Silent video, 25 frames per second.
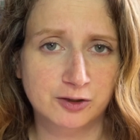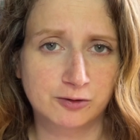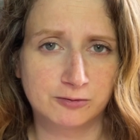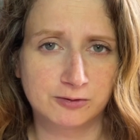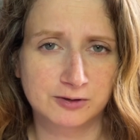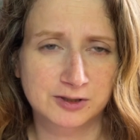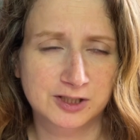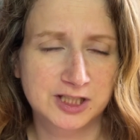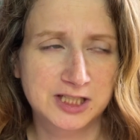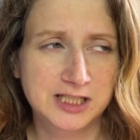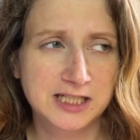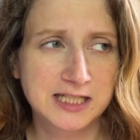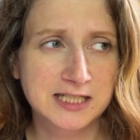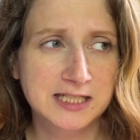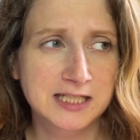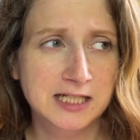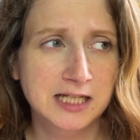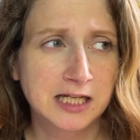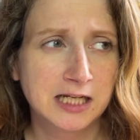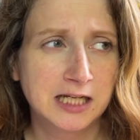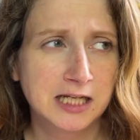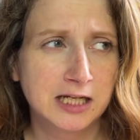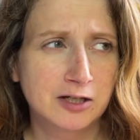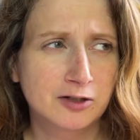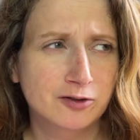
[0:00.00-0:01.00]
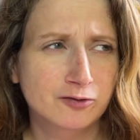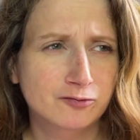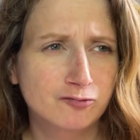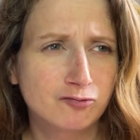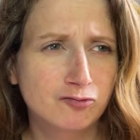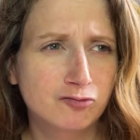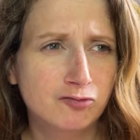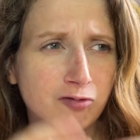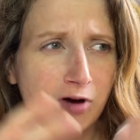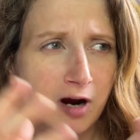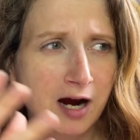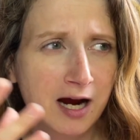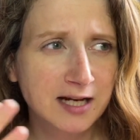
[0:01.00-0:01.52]
court. She's
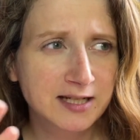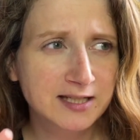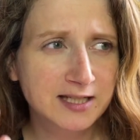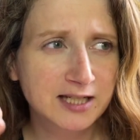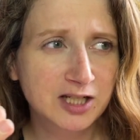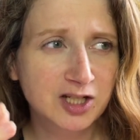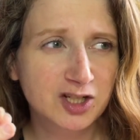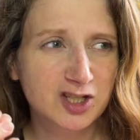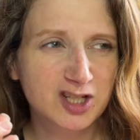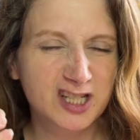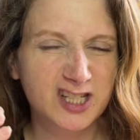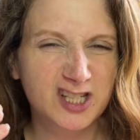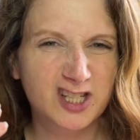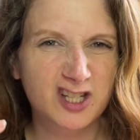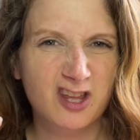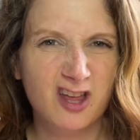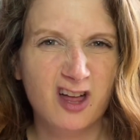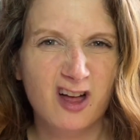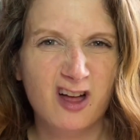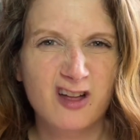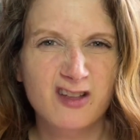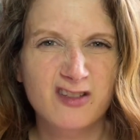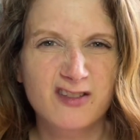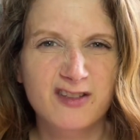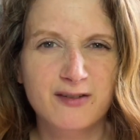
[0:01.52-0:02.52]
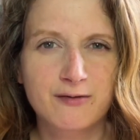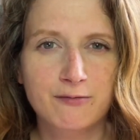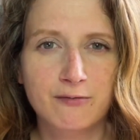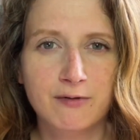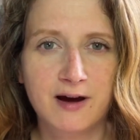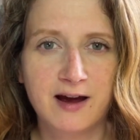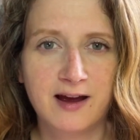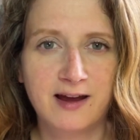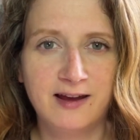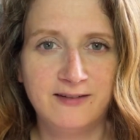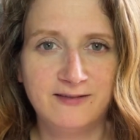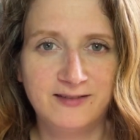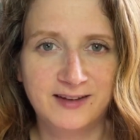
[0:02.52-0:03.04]
rising, she's
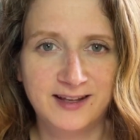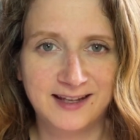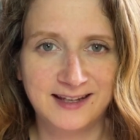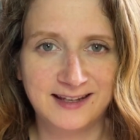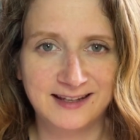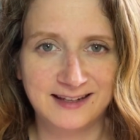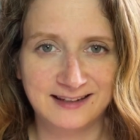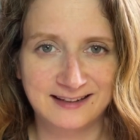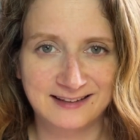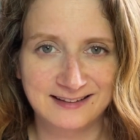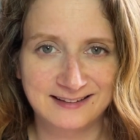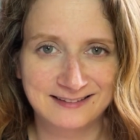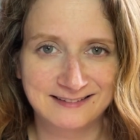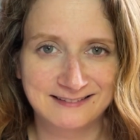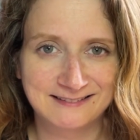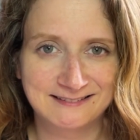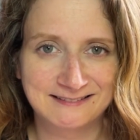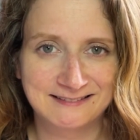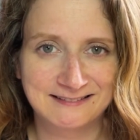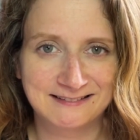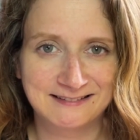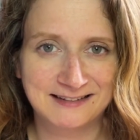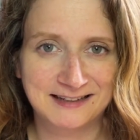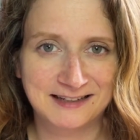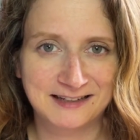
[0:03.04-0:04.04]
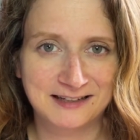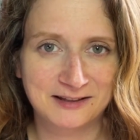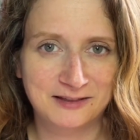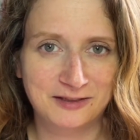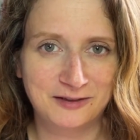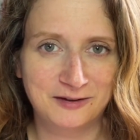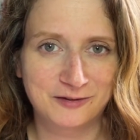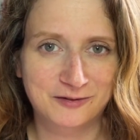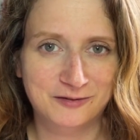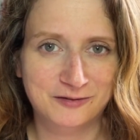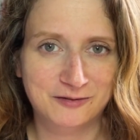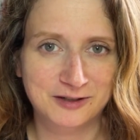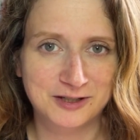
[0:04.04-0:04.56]
thriving at
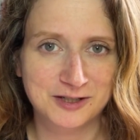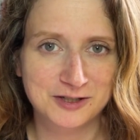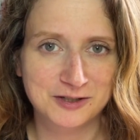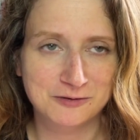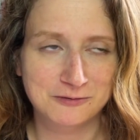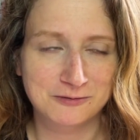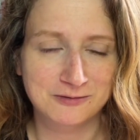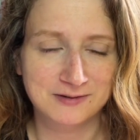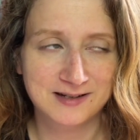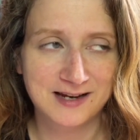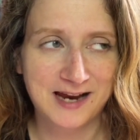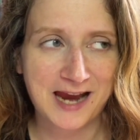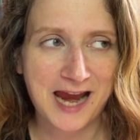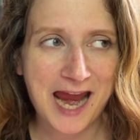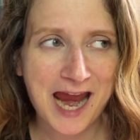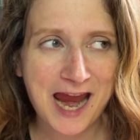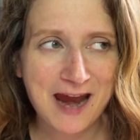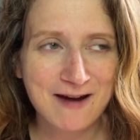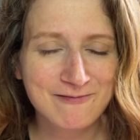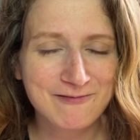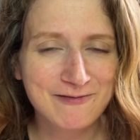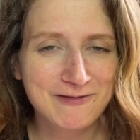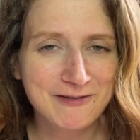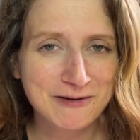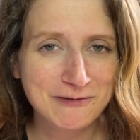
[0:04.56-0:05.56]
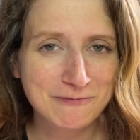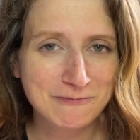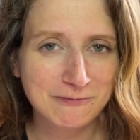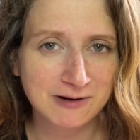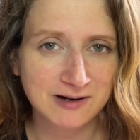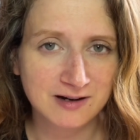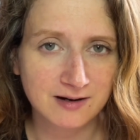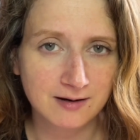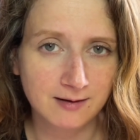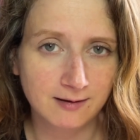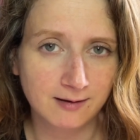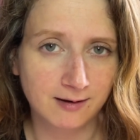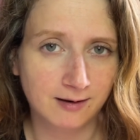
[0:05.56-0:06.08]
the French court.
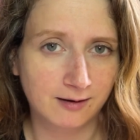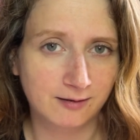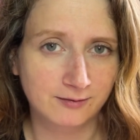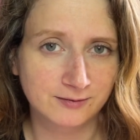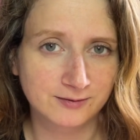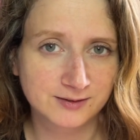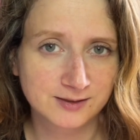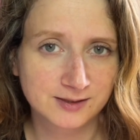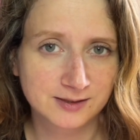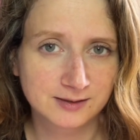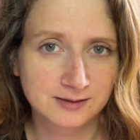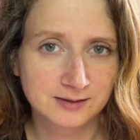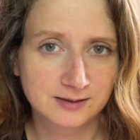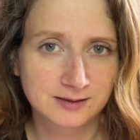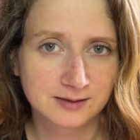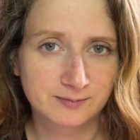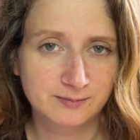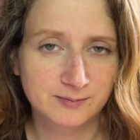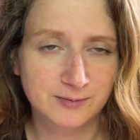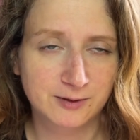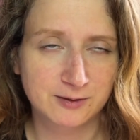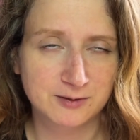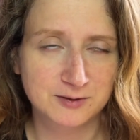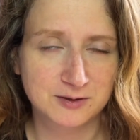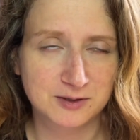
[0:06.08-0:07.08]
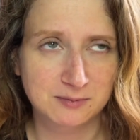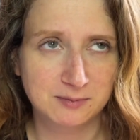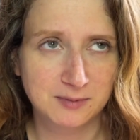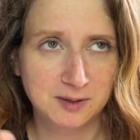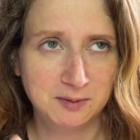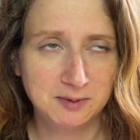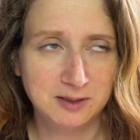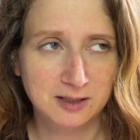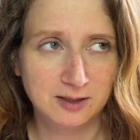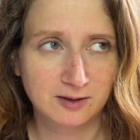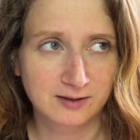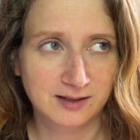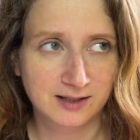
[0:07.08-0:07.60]
Everyone loved Mary Stuart.
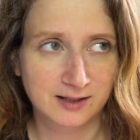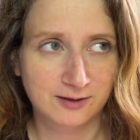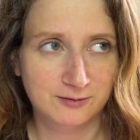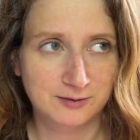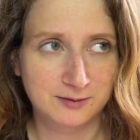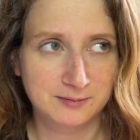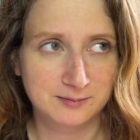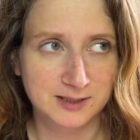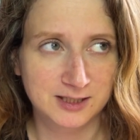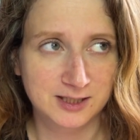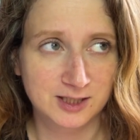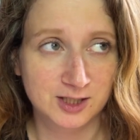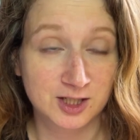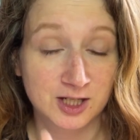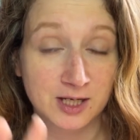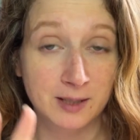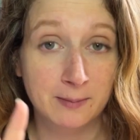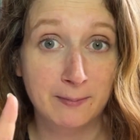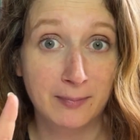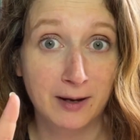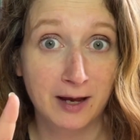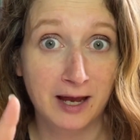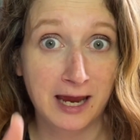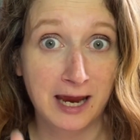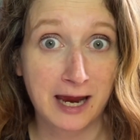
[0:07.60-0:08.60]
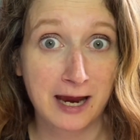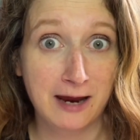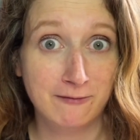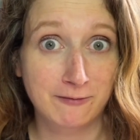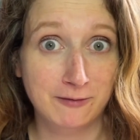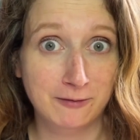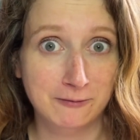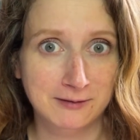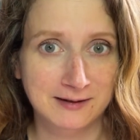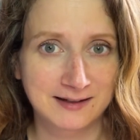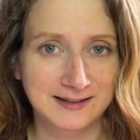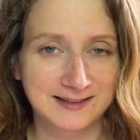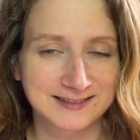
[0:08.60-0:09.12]
Maybe not Catherine Medici, but
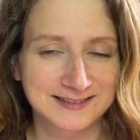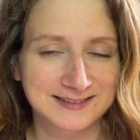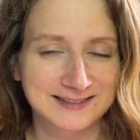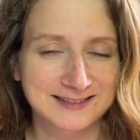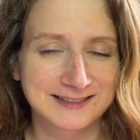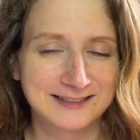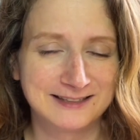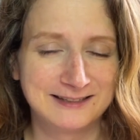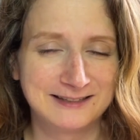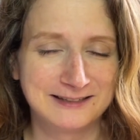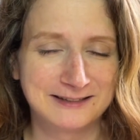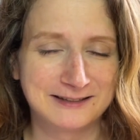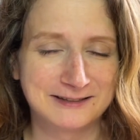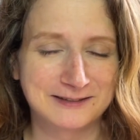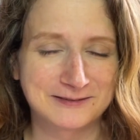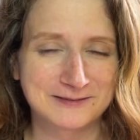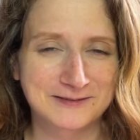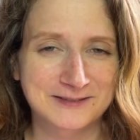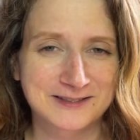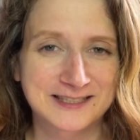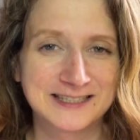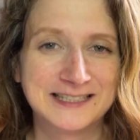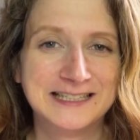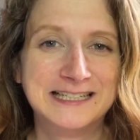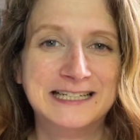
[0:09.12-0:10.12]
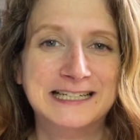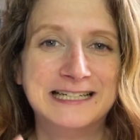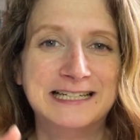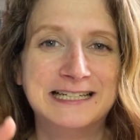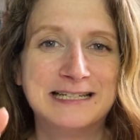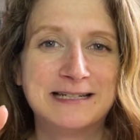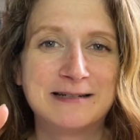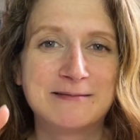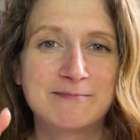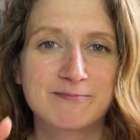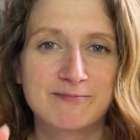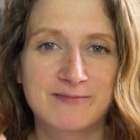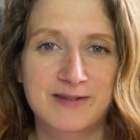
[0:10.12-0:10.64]
everyone else loved
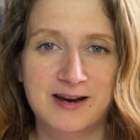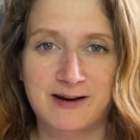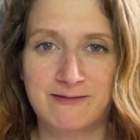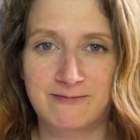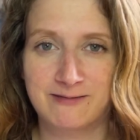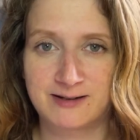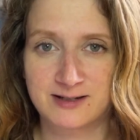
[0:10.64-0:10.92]
Mary